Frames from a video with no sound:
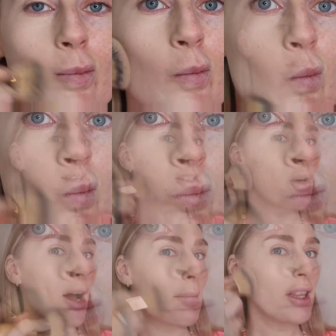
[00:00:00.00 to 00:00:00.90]
Yeah,
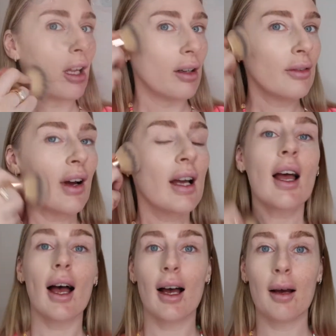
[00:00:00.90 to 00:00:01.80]
so I'm in love.
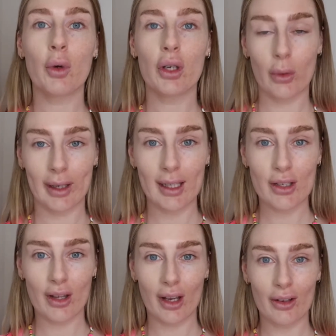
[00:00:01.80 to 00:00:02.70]
I'm gonna quickly
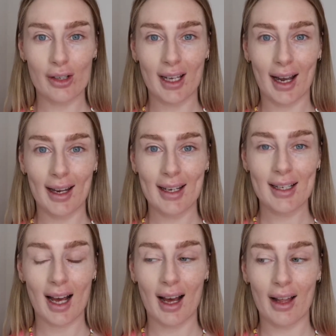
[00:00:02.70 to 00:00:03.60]
do the other side
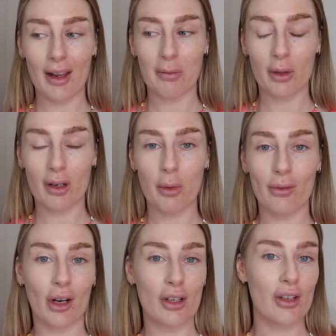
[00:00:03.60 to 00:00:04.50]
and then we're gonna
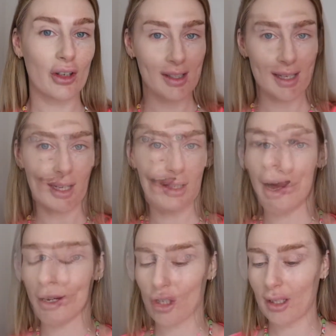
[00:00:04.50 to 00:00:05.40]
move on to concealer.
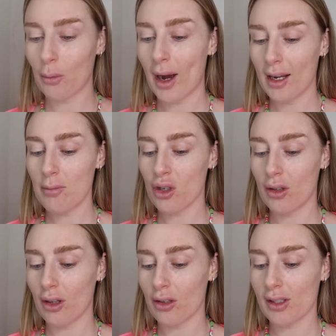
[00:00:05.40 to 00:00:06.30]
Actually, while I'm
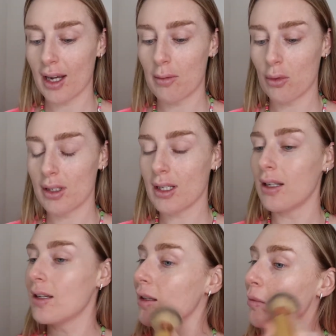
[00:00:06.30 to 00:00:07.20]
doing the other side, I'm gonna
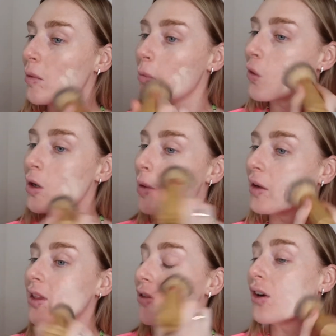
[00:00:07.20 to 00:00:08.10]
tell you a little bit more
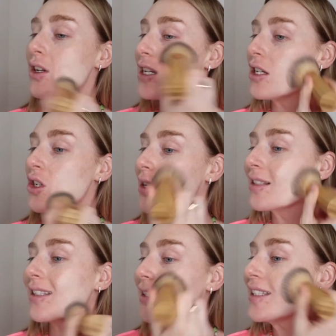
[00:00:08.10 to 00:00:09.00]
about the foundation.
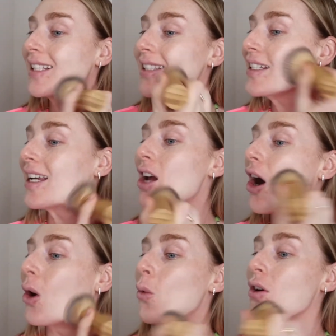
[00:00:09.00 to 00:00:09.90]
It's a
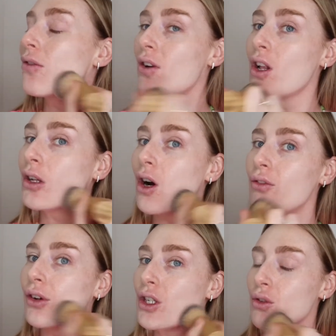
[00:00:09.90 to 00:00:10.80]
16-hour full
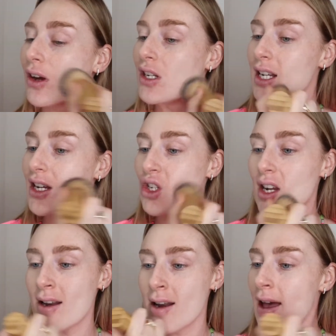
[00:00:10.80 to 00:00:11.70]
coverage
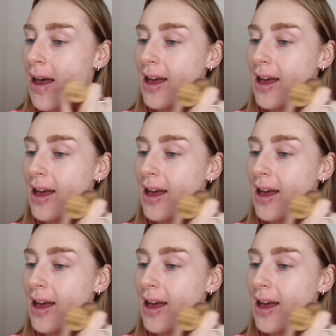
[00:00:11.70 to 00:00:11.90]
foundation.